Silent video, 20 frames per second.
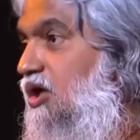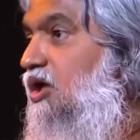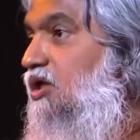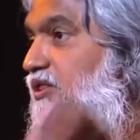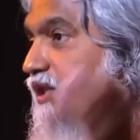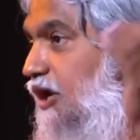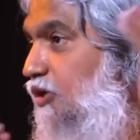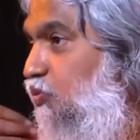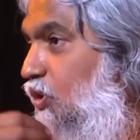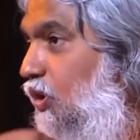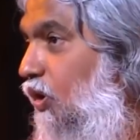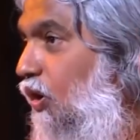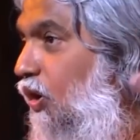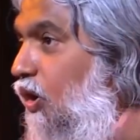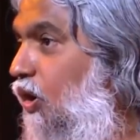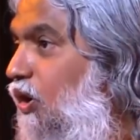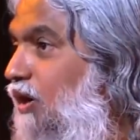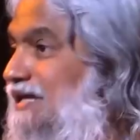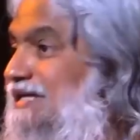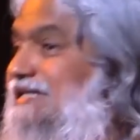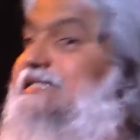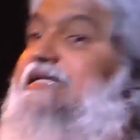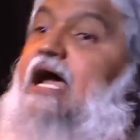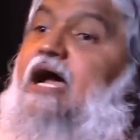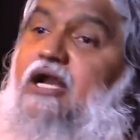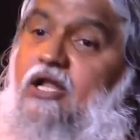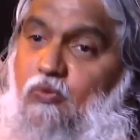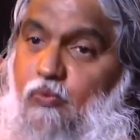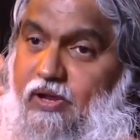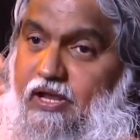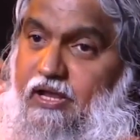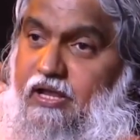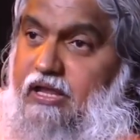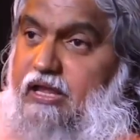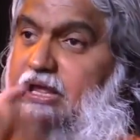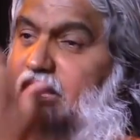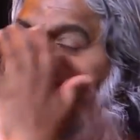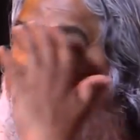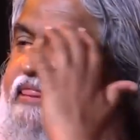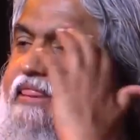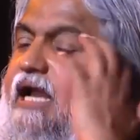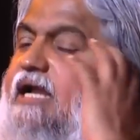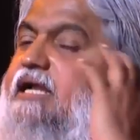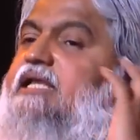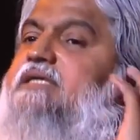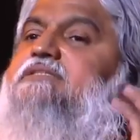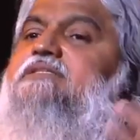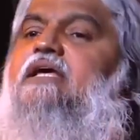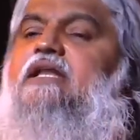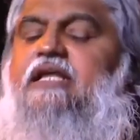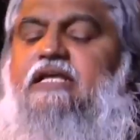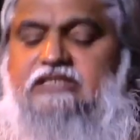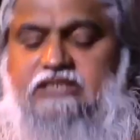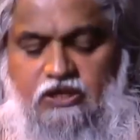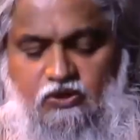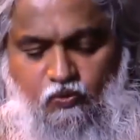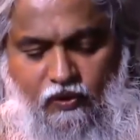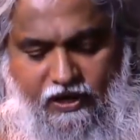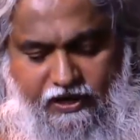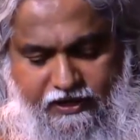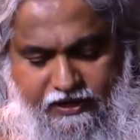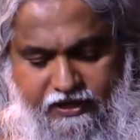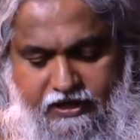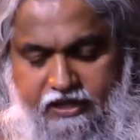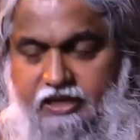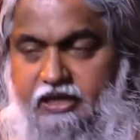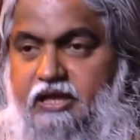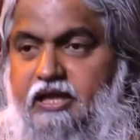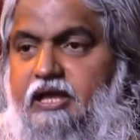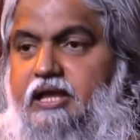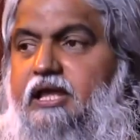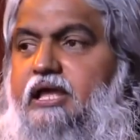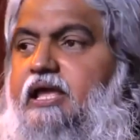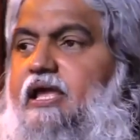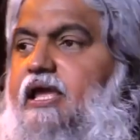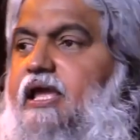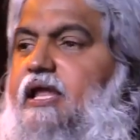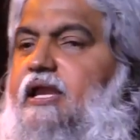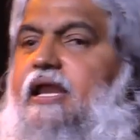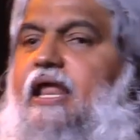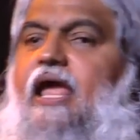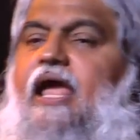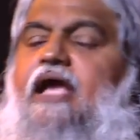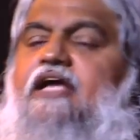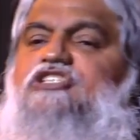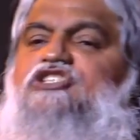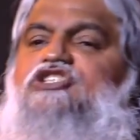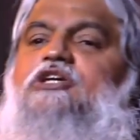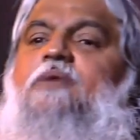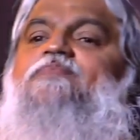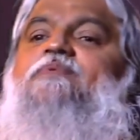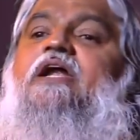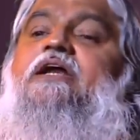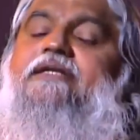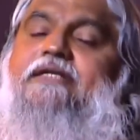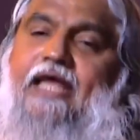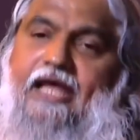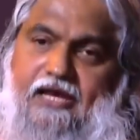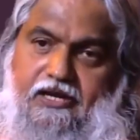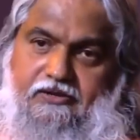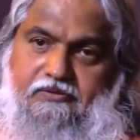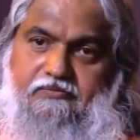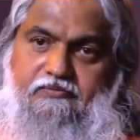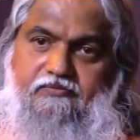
that were all done away. That is the reason why in Acts chapter 10,